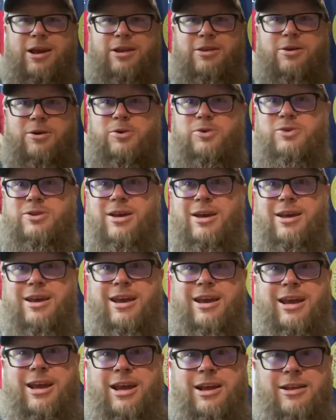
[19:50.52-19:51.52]
get those
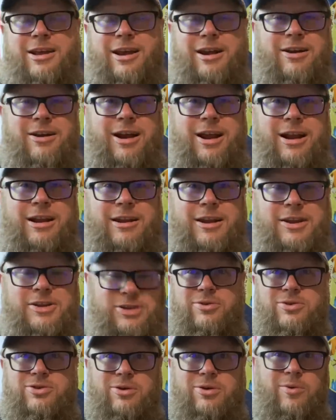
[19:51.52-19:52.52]
in there and
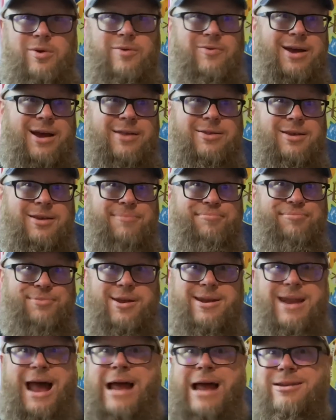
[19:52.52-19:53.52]
listed. So we've got the
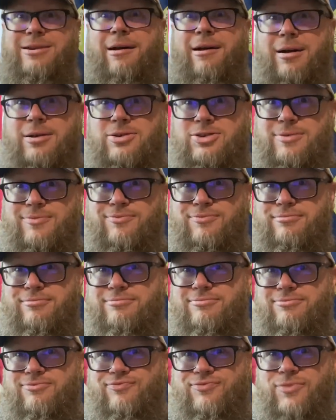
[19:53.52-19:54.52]
not ducks
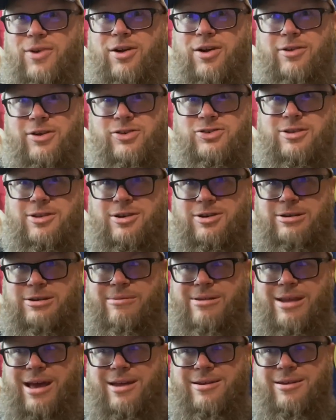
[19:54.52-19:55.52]
are listed. There's
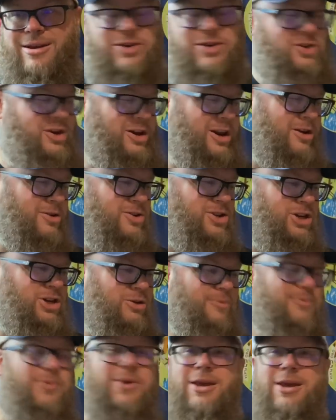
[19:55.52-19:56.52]
some not ducks in here,
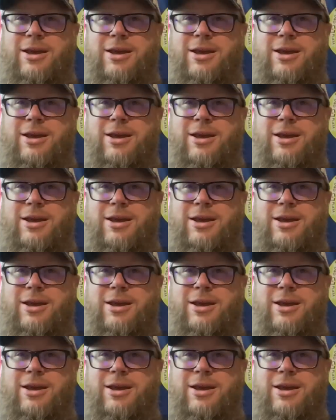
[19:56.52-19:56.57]
too.